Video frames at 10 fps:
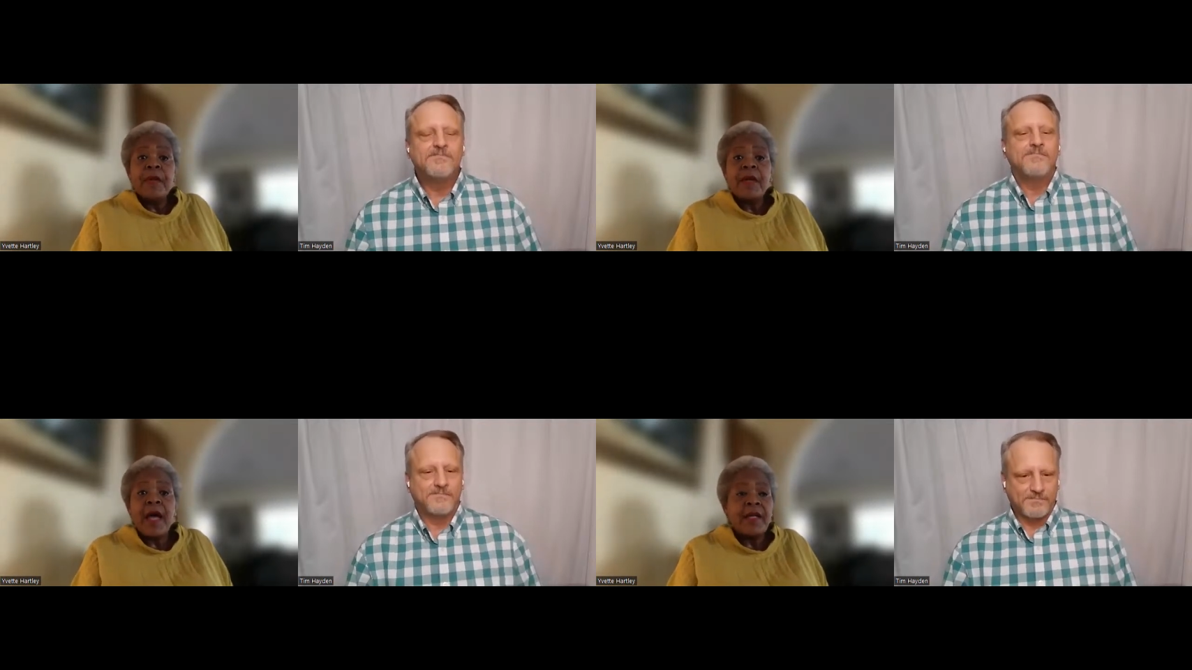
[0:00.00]

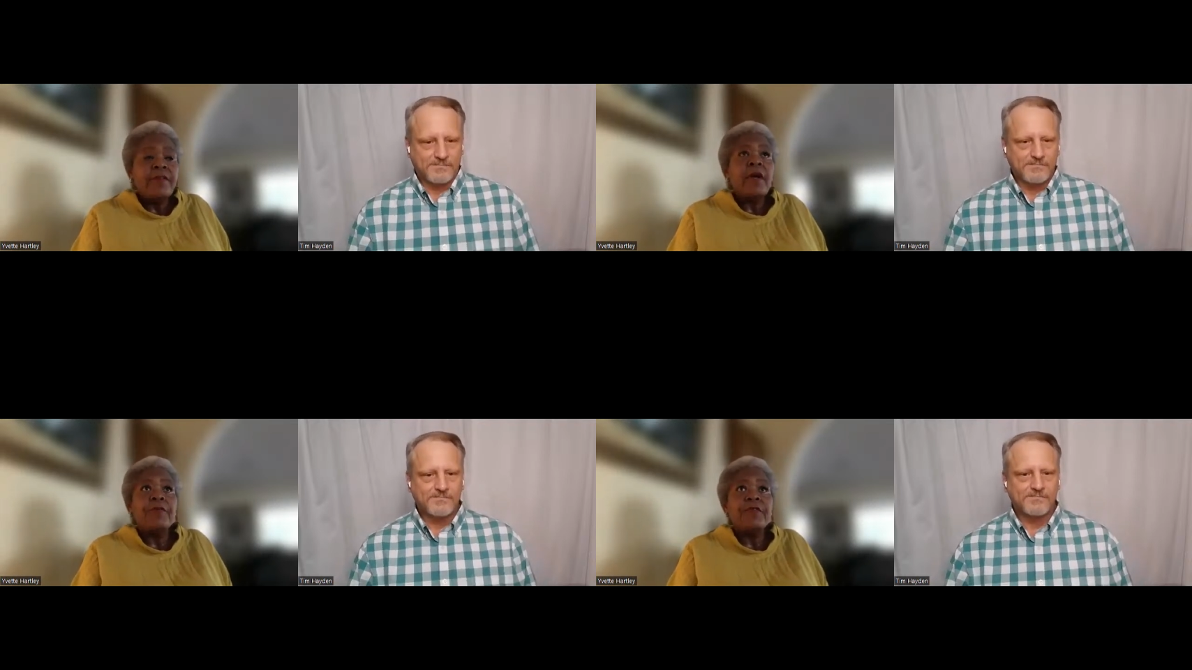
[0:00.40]
Speaker 1: got
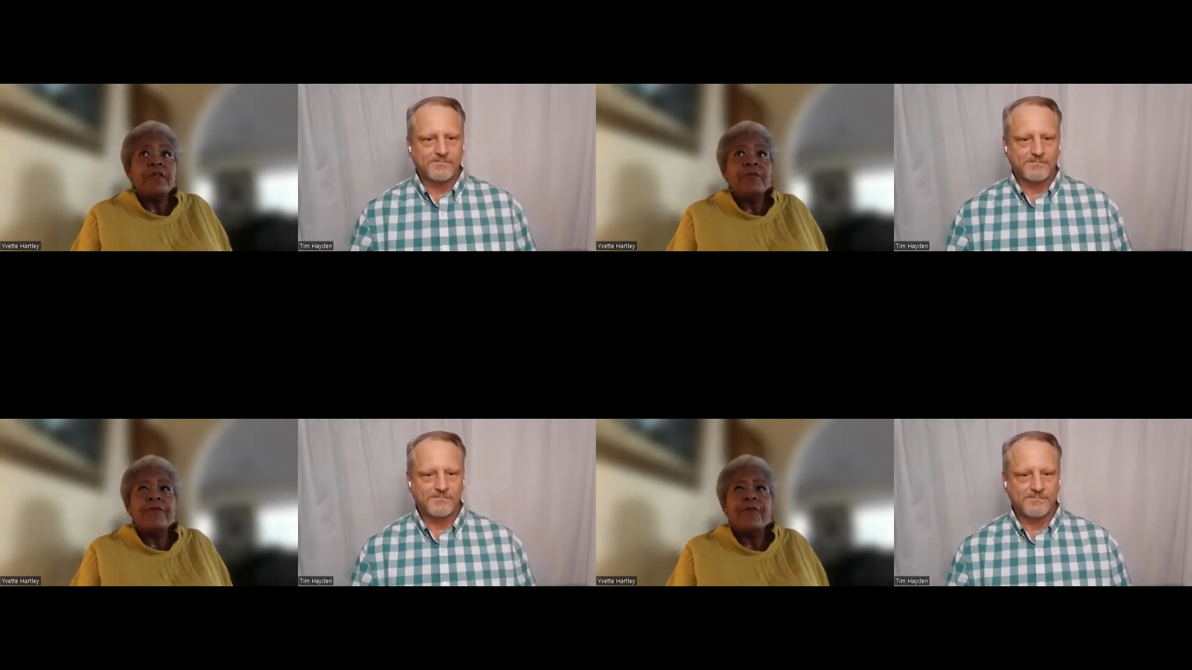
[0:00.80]
into i was in
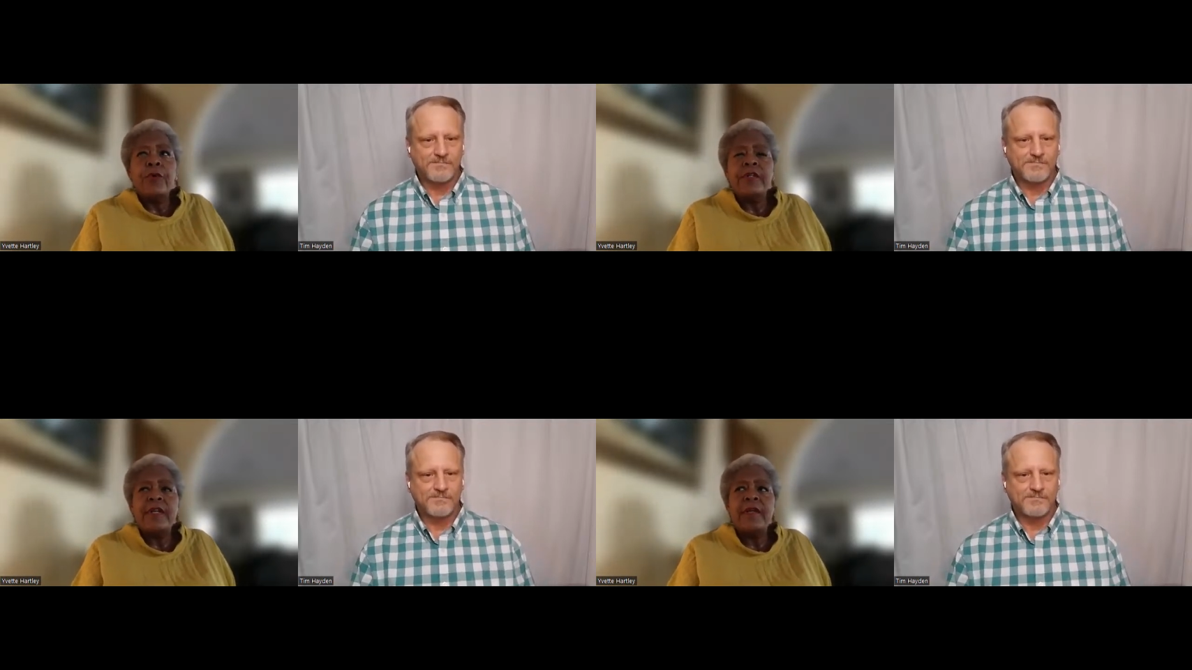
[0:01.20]
the
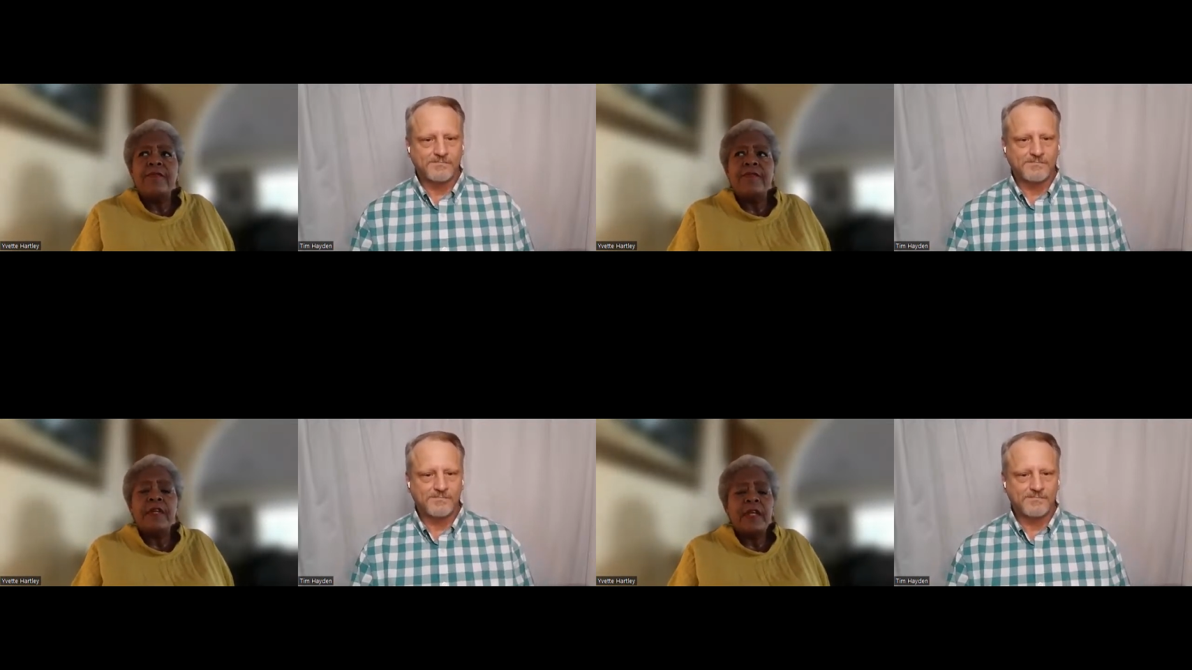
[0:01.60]

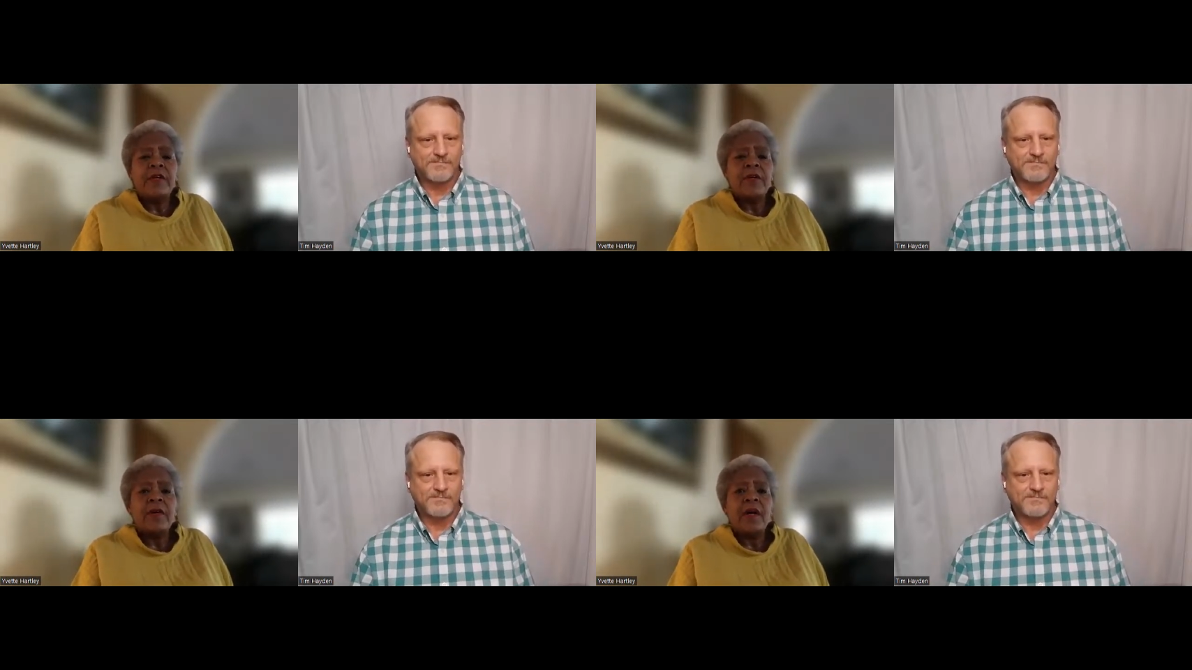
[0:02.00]
14th
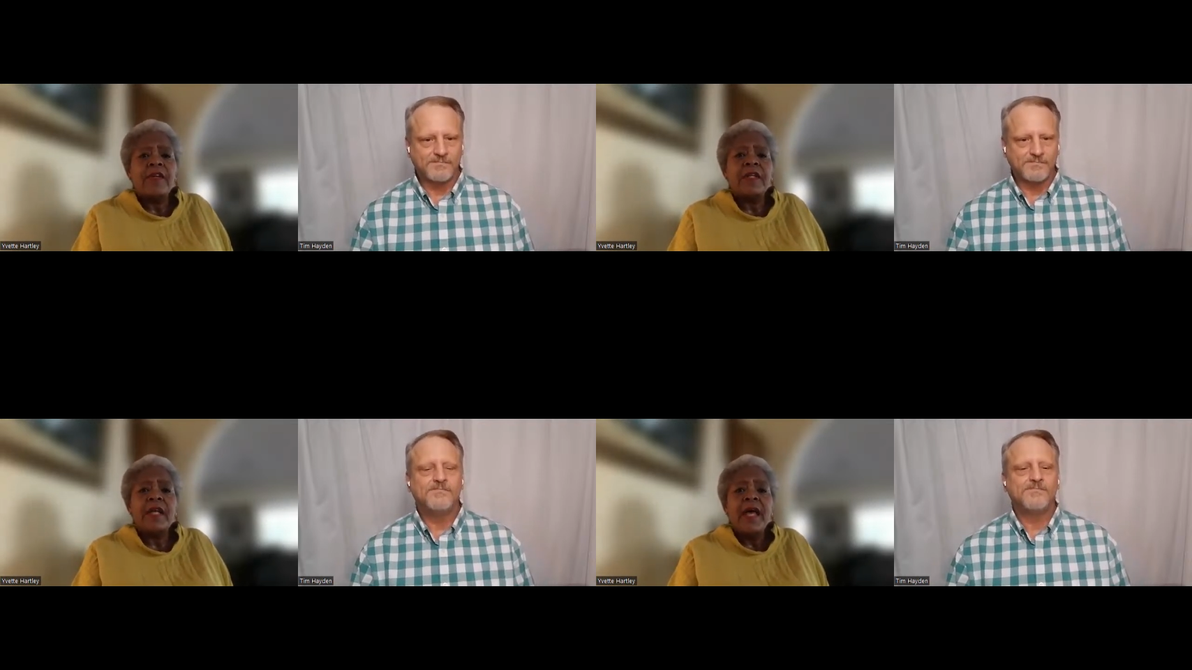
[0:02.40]
year of
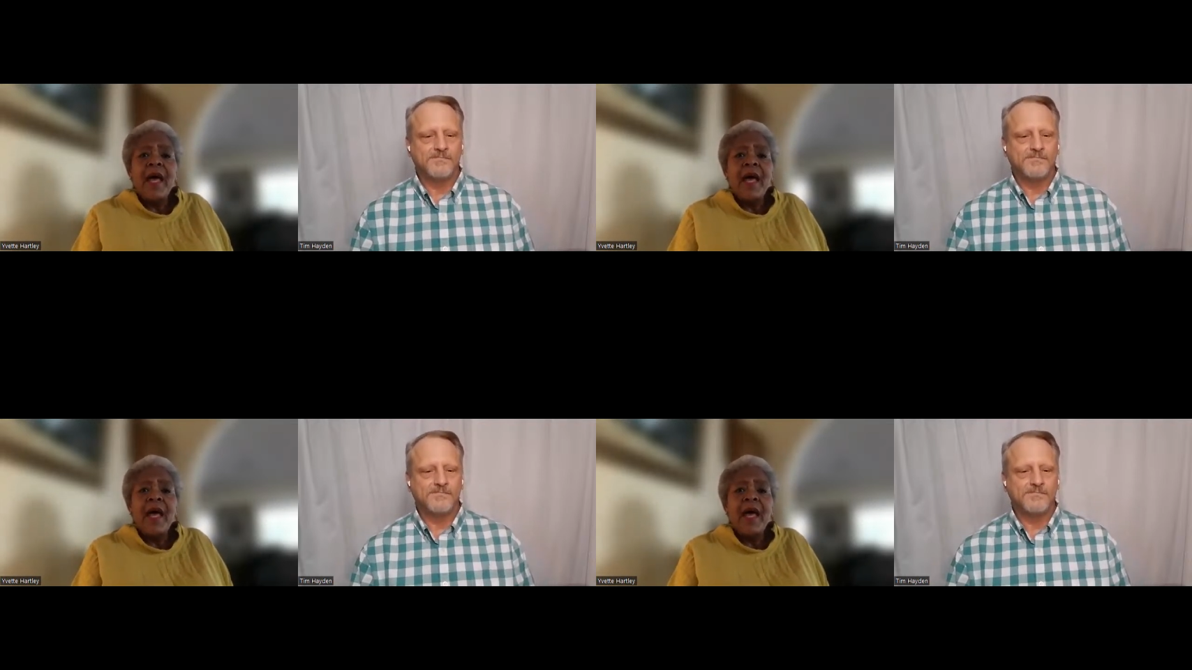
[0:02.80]
it